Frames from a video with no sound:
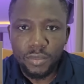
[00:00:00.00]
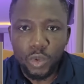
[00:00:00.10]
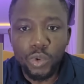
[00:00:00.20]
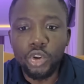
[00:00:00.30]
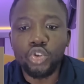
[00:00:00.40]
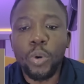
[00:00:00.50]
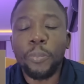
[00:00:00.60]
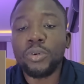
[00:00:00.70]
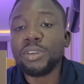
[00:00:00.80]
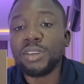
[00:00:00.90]
We don't
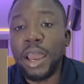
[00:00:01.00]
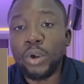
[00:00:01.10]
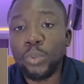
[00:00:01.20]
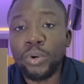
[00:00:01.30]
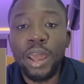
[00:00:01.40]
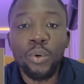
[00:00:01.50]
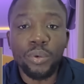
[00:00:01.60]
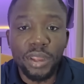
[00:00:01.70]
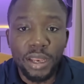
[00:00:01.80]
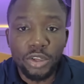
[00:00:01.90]
support this guy who
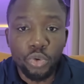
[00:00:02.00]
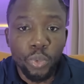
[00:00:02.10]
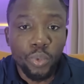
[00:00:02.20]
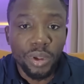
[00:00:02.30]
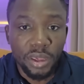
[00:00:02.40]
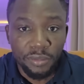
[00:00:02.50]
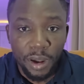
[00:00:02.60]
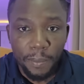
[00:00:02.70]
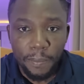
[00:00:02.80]
win the election, but we give him.